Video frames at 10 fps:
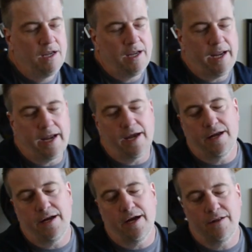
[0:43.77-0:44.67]

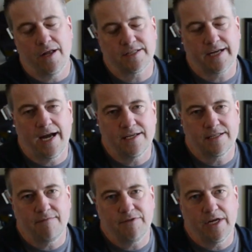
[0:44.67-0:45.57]
and lots of guys
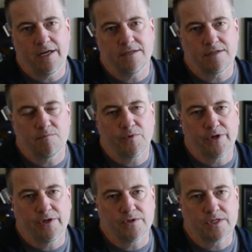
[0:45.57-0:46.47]
that have done some
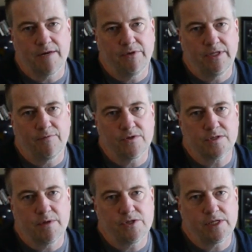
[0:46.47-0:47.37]
pretty cool stuff with different
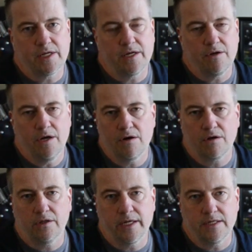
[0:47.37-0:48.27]
switching, and you can hear
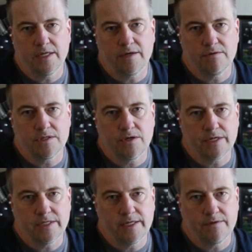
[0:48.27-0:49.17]
clean tones, dirty
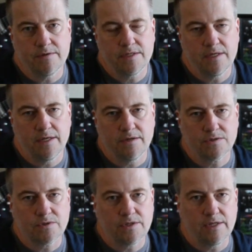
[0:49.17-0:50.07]
tones, and those
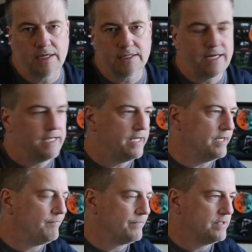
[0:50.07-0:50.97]
sorts of things. I did
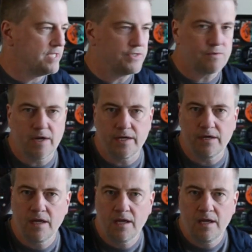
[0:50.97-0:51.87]
a test run
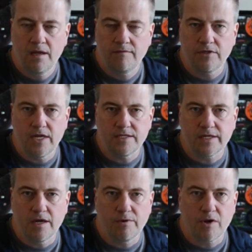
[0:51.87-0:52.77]
a few days
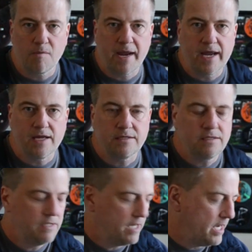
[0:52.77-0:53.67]
ago with our band
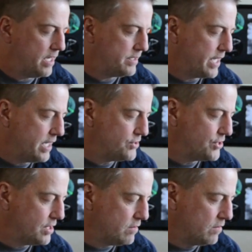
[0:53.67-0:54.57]
to kind of
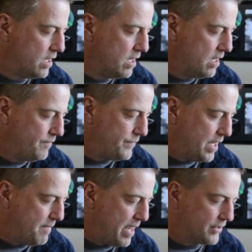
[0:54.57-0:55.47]
show
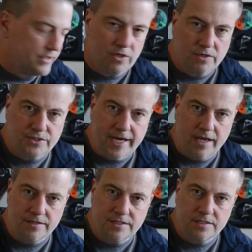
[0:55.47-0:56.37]
how the guitar
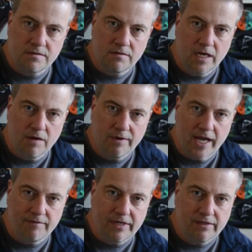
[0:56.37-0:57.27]
sounds,
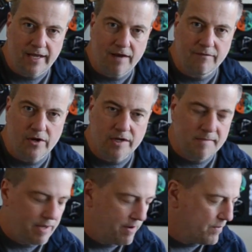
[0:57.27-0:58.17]
kind of at a loud volume
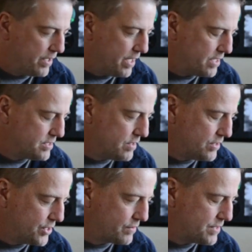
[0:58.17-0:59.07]
and whatnot. So you can
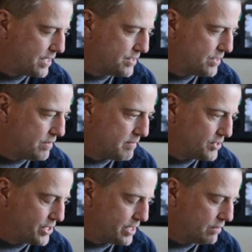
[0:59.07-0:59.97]
check those out too in my
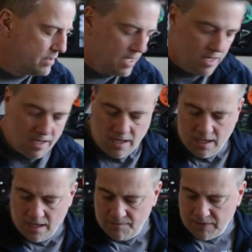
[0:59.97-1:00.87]
channel.
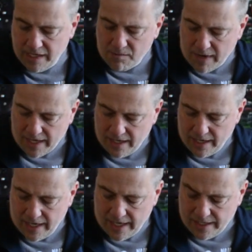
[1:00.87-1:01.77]
Anyway,
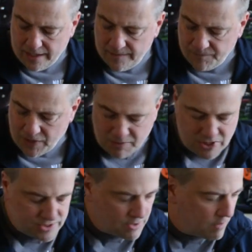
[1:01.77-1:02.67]
thought we'd
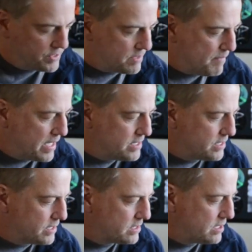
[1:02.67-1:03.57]
just start with some
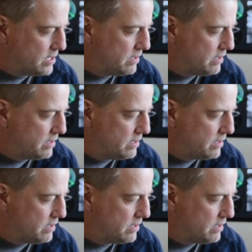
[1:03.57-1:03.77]
basics